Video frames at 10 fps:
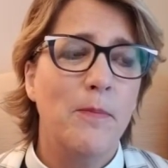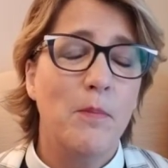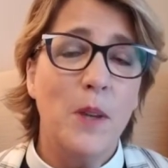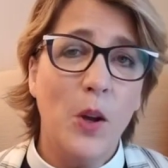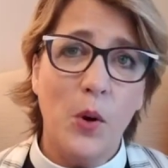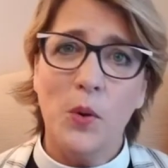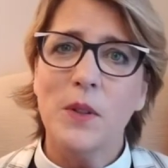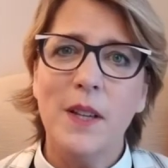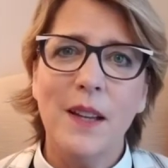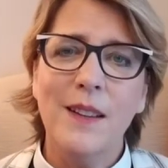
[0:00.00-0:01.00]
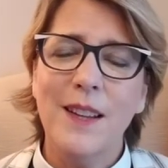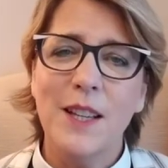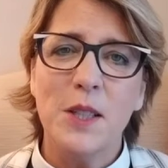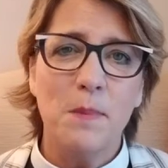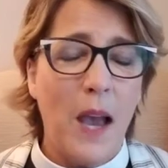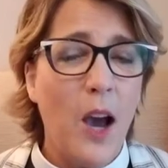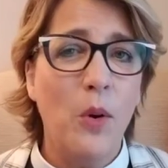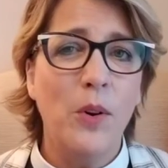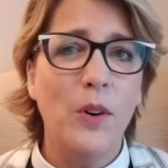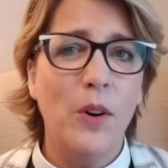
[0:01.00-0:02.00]
beholding his
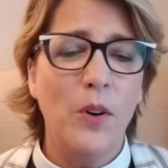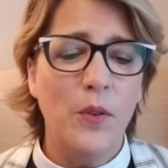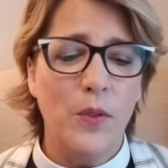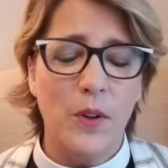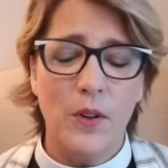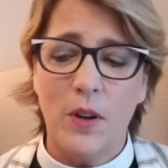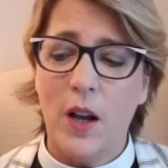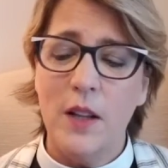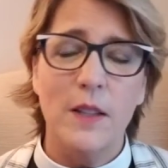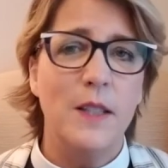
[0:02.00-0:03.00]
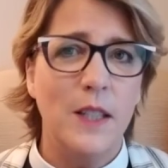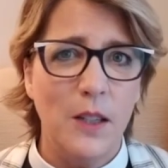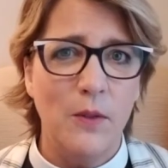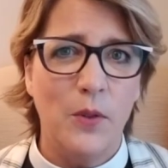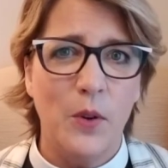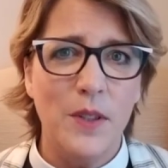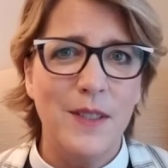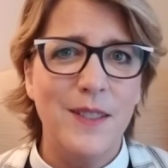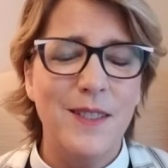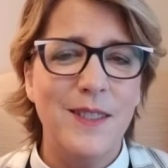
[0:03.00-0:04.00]
power over unseen
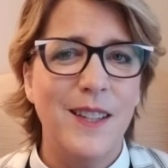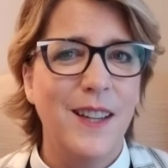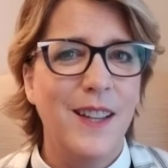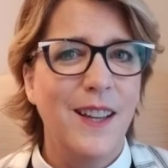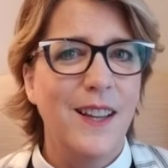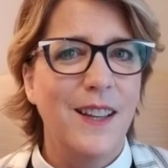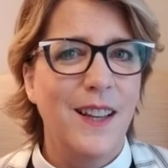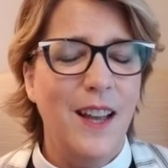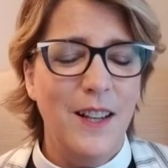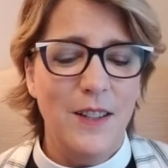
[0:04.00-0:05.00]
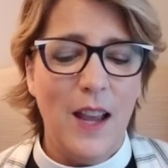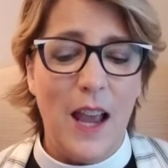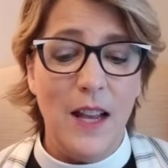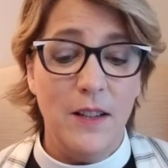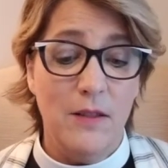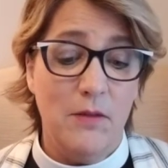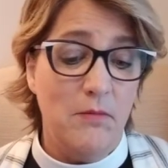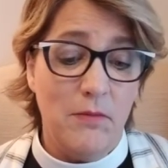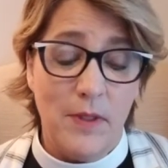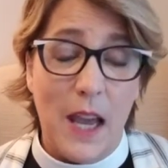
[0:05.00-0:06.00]
forces, and
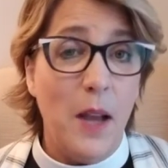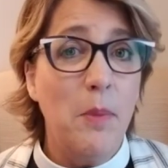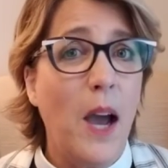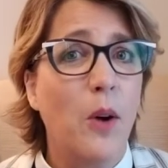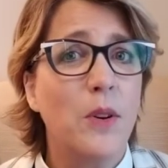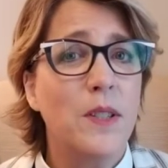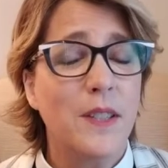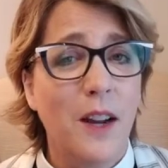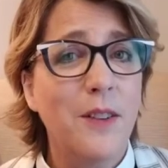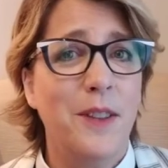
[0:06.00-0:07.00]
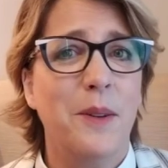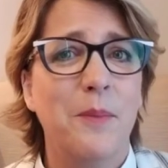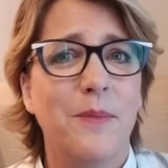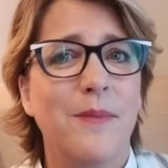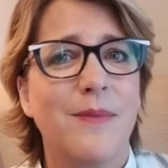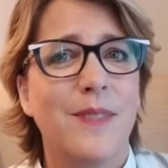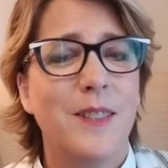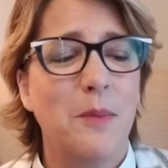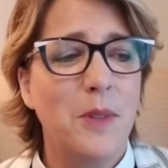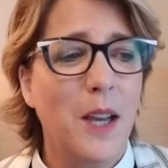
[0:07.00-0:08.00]
that power scared them.
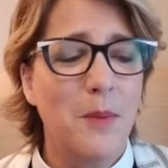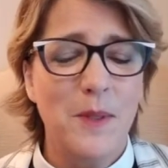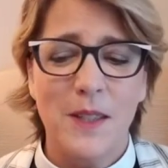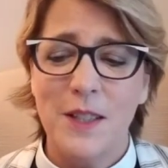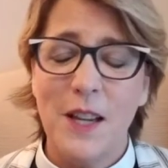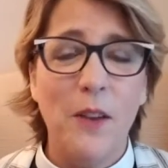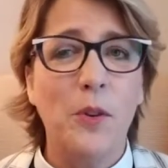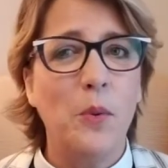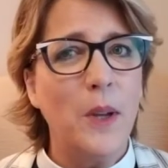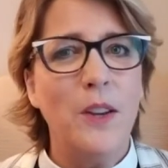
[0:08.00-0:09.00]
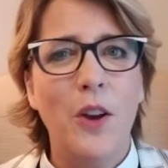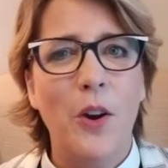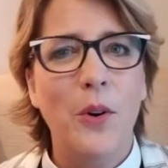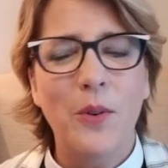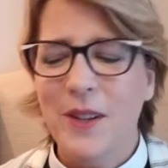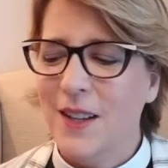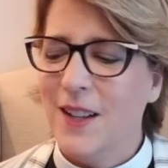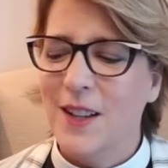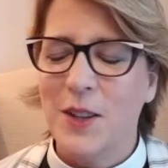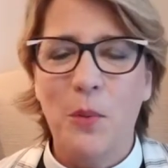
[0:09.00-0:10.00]
Sometimes the devil we know,
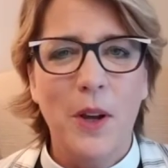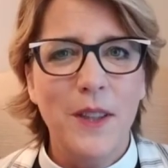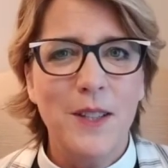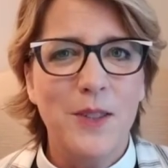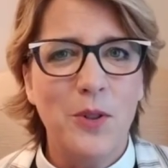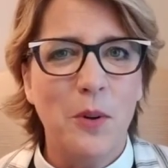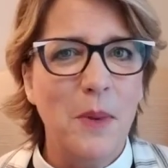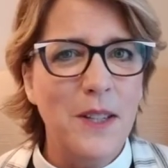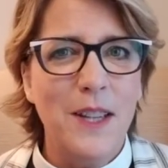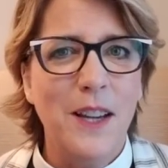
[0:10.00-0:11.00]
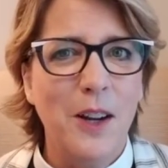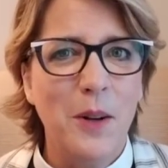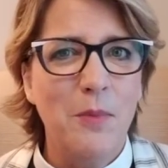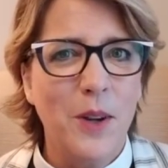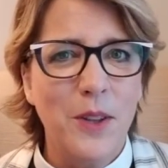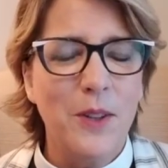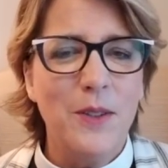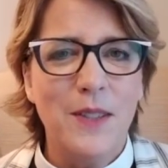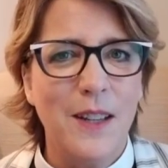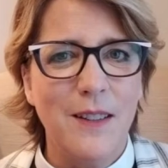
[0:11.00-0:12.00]
the one that's tormenting our
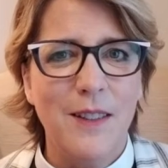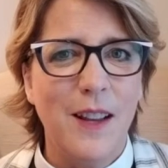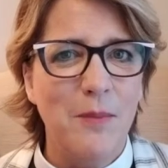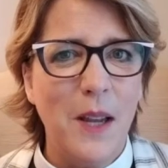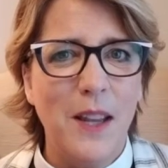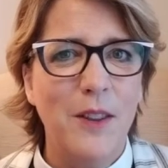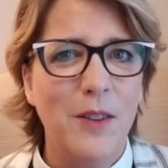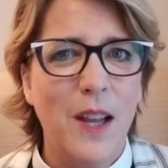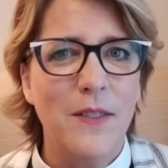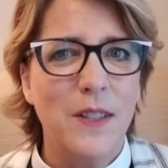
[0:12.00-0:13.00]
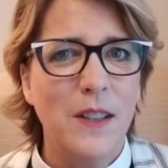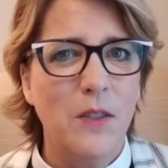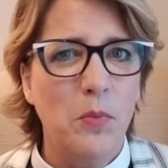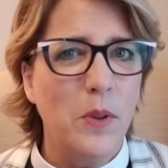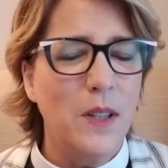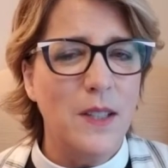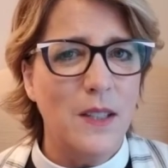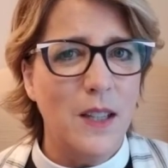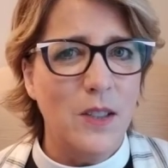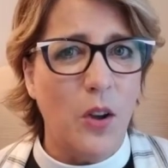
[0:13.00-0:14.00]
brothers and making their lives unlivable,
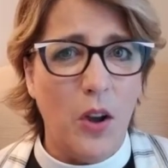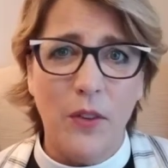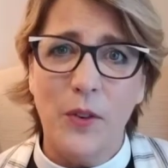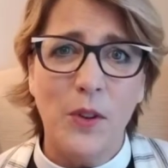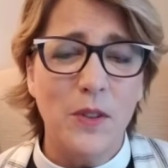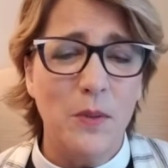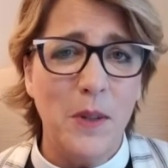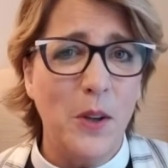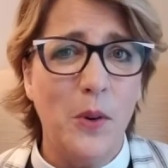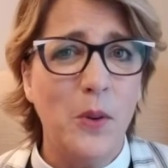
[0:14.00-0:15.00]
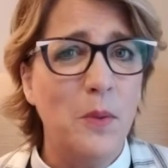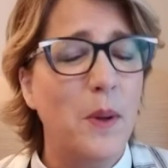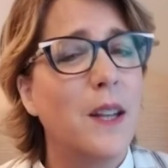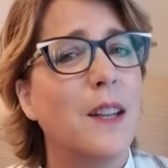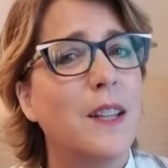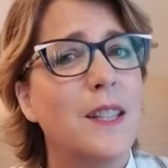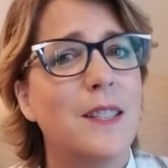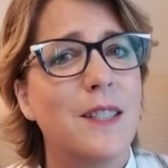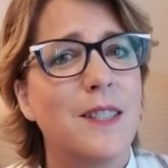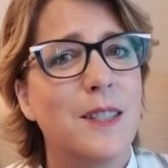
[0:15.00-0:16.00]
it's awful to behold, but at
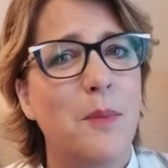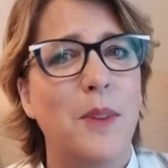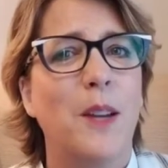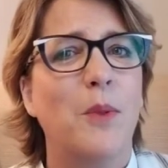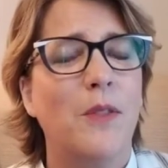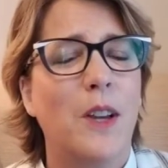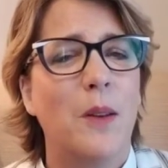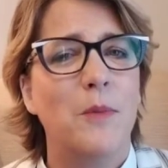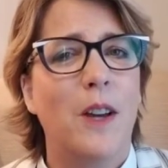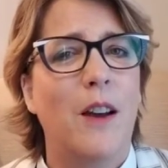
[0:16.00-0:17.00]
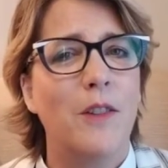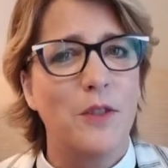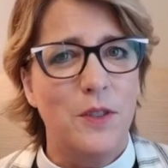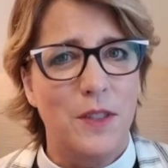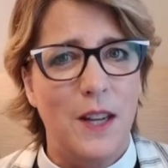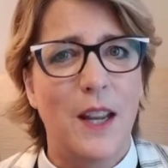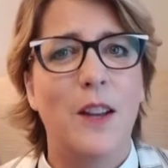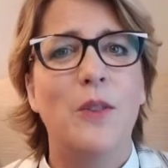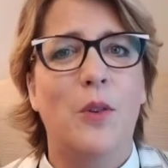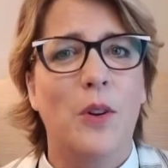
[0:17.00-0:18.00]
least it's something we've come to
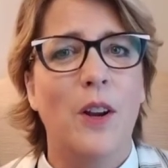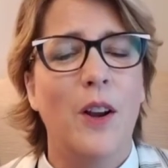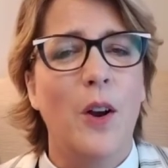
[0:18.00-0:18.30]
understand or